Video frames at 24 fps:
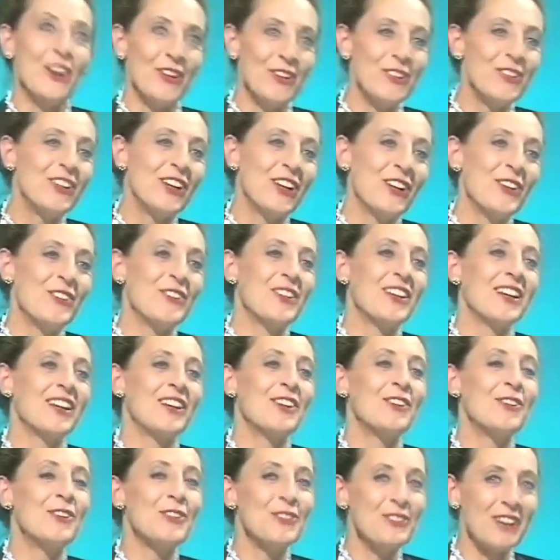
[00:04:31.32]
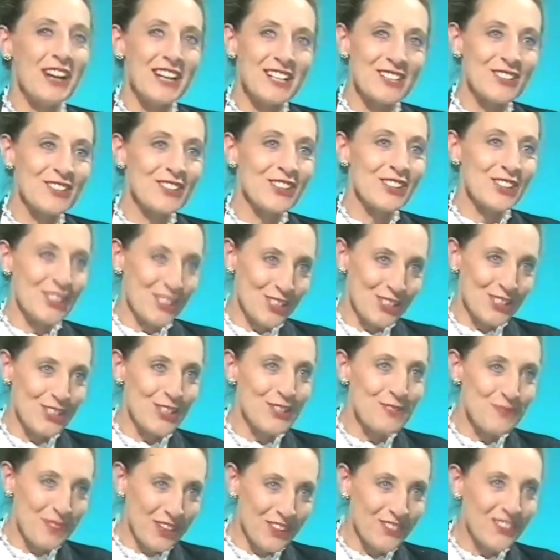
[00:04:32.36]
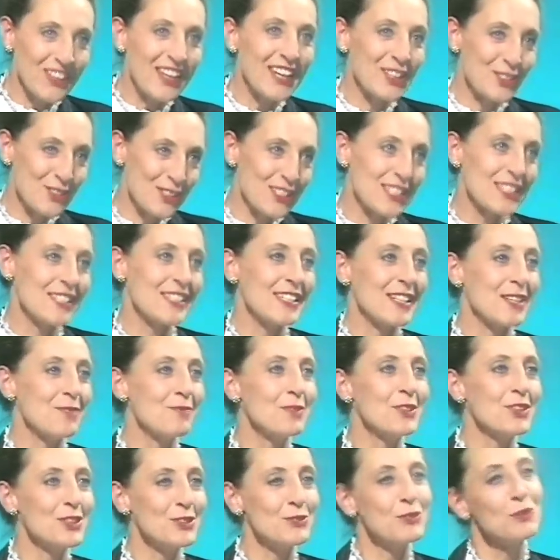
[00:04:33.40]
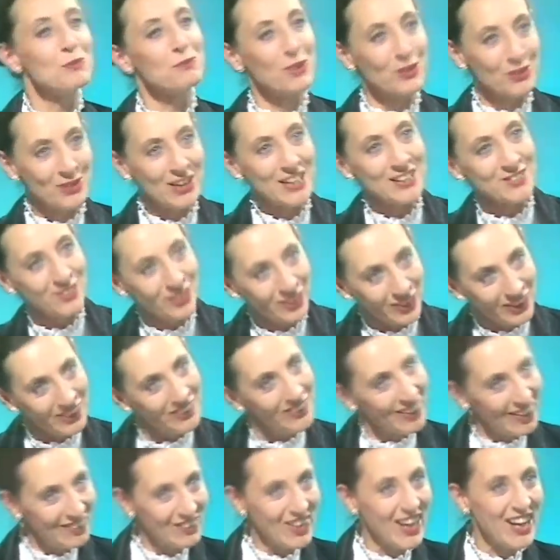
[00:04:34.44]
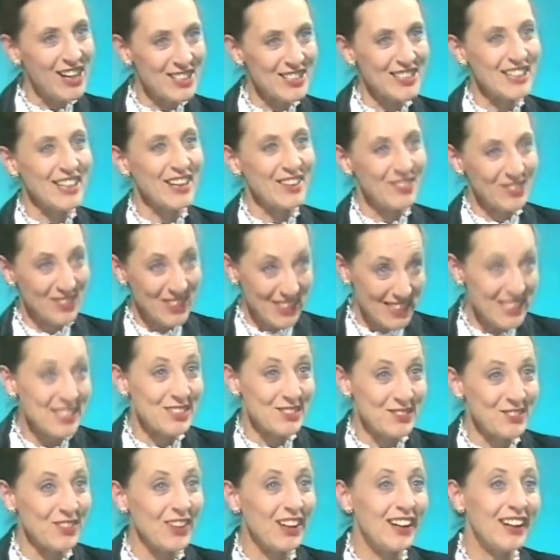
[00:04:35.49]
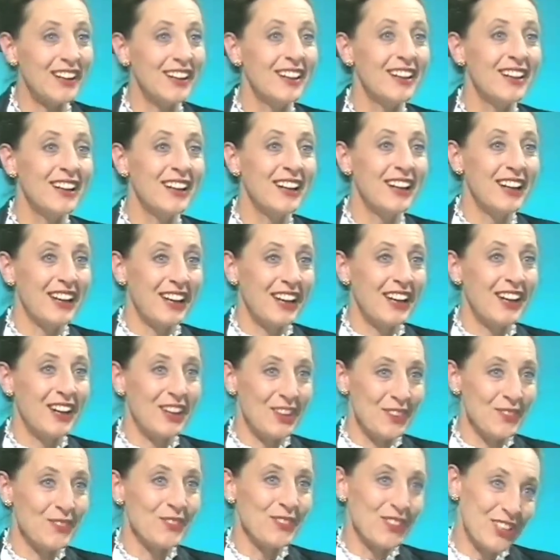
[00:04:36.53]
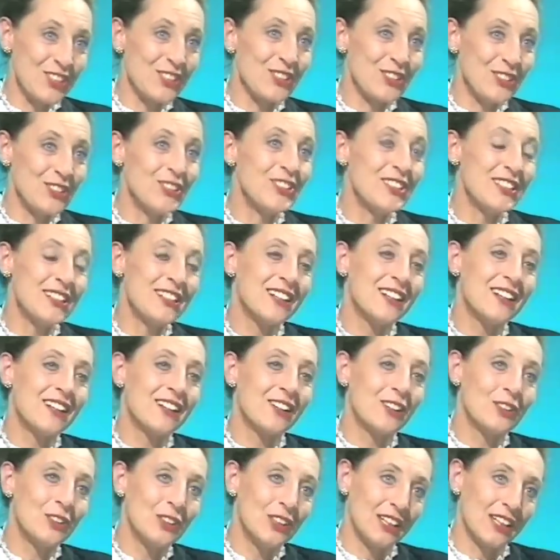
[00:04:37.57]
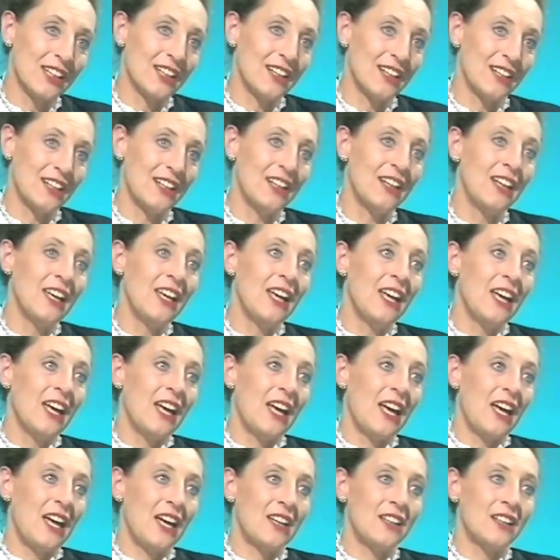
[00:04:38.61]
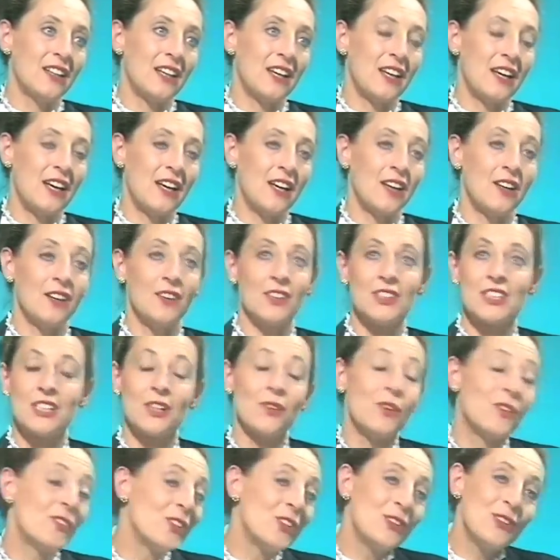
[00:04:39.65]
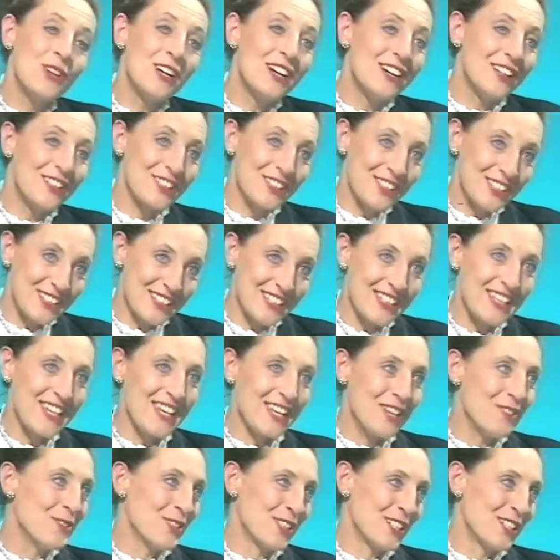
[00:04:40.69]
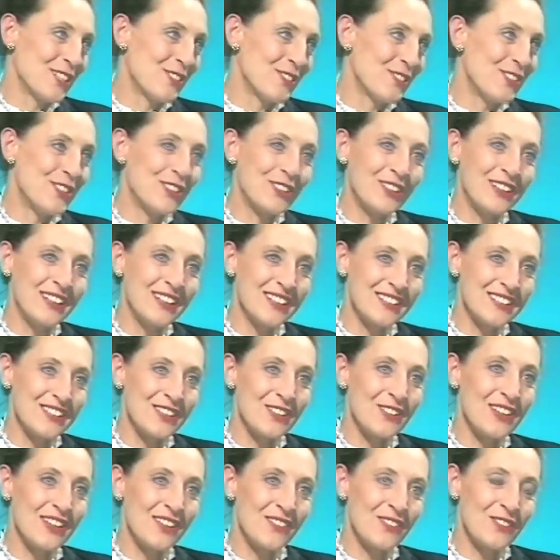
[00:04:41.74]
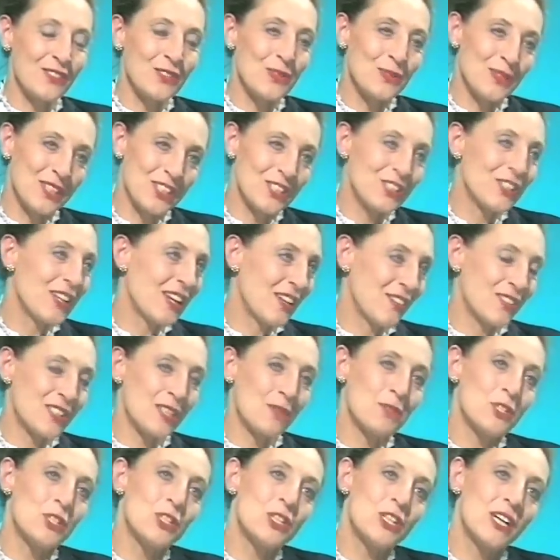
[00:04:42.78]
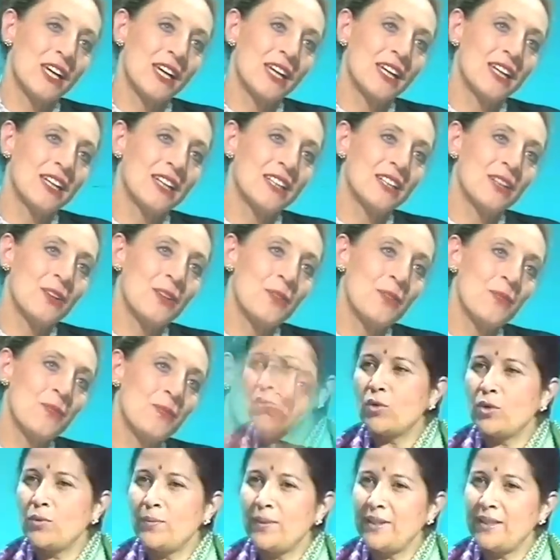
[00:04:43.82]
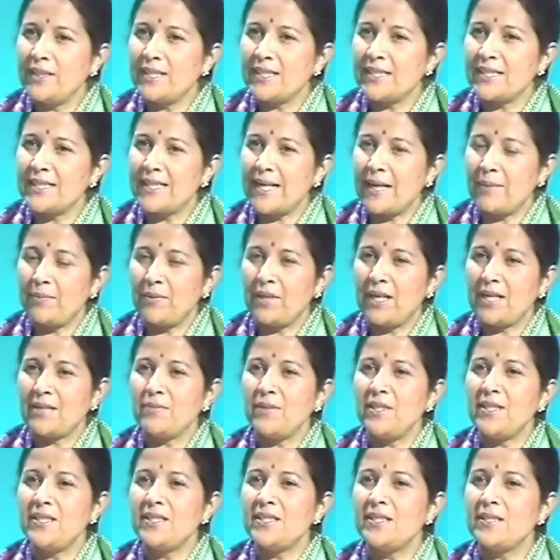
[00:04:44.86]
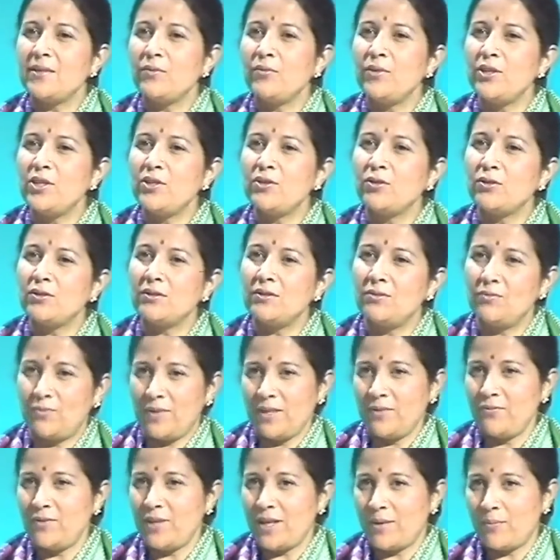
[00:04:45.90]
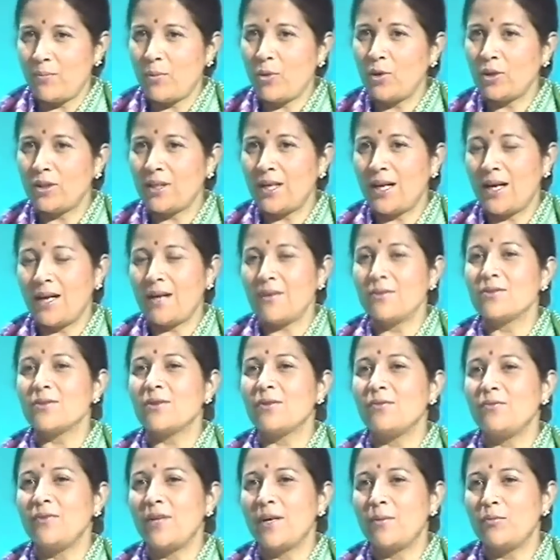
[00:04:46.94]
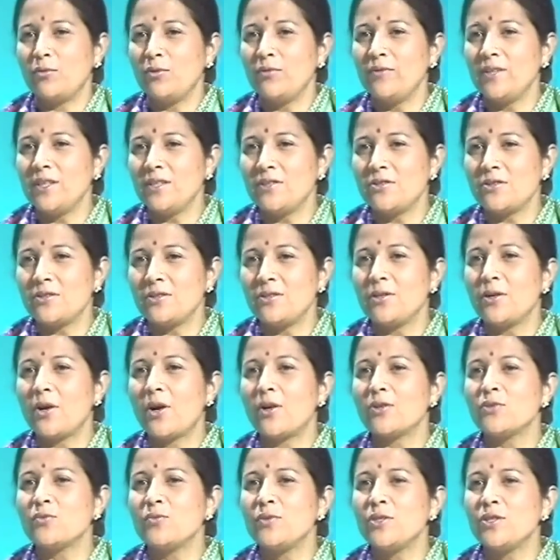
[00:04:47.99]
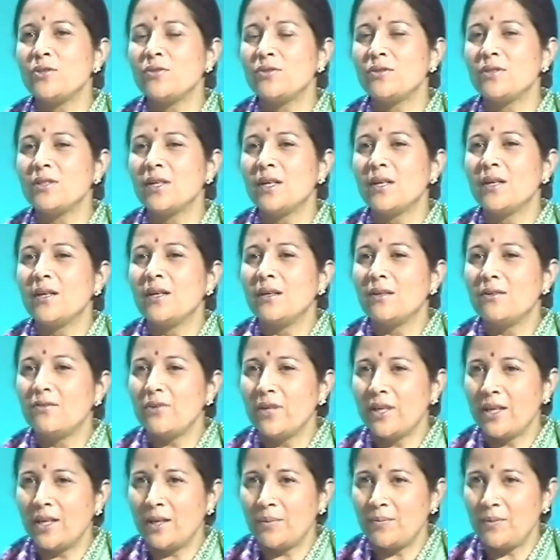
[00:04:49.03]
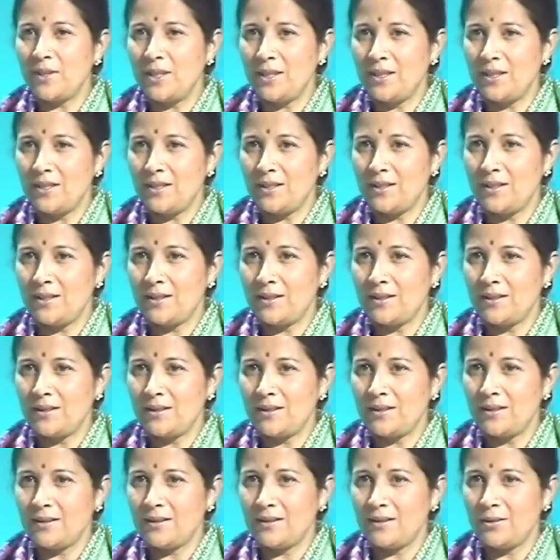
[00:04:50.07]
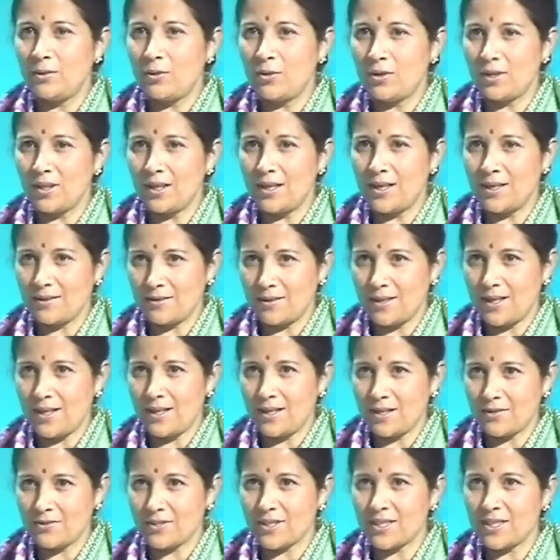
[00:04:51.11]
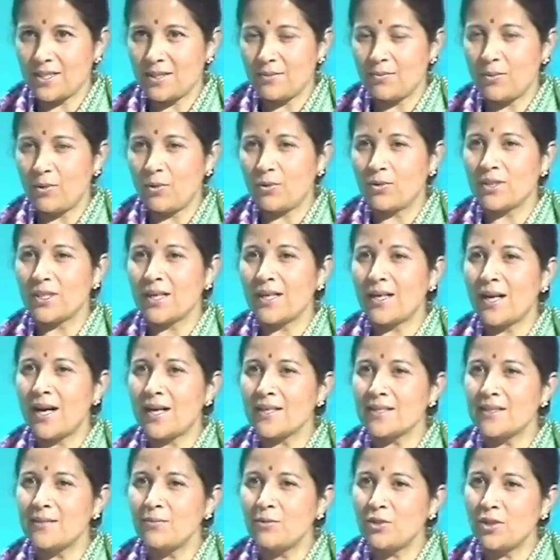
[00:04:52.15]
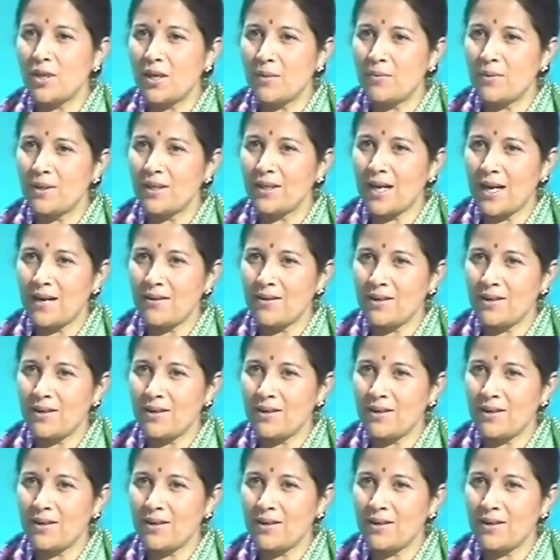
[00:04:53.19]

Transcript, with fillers: No, yeah. no, the, you're all right on the consuming of electricity, mm. but you wouldn't be all right if you didn't have a house left. It is fire, um, which could mm could occur, mm. and uh, so often you can't see what is wrong, so therefore one so, should have somebody check it. Uh, what will be the step? That means we should, when we have bought the house and we are moving into a new house, we should ring up the local e electricity board and ask them to come and